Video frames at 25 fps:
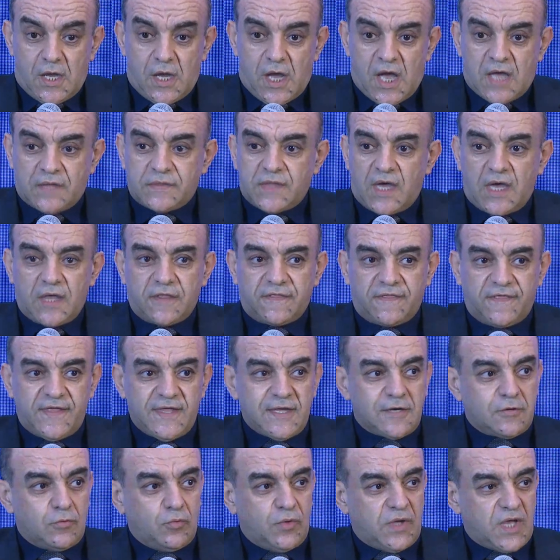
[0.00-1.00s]
And I
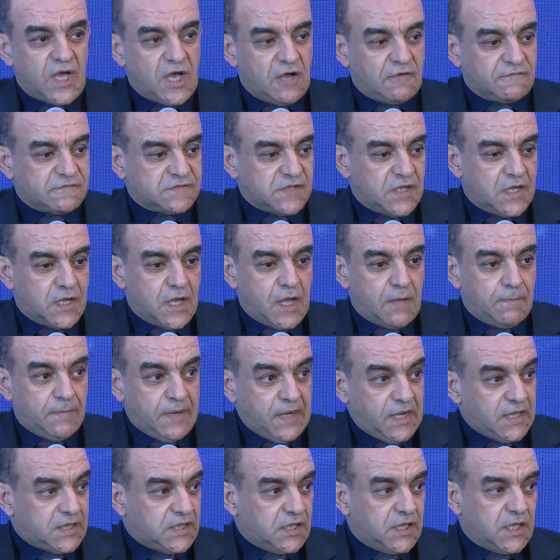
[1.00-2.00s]
think we have the
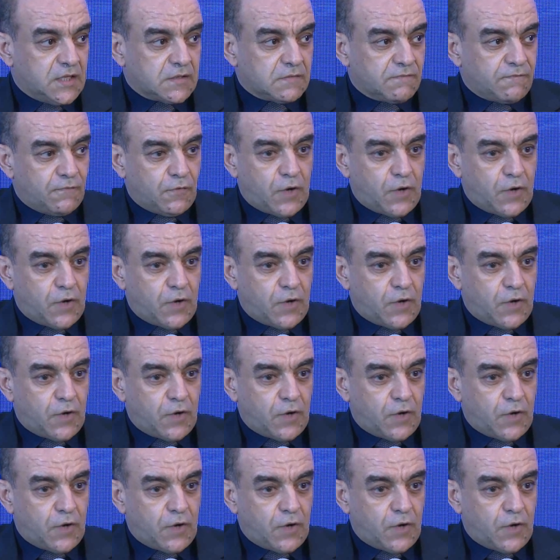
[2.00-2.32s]
ability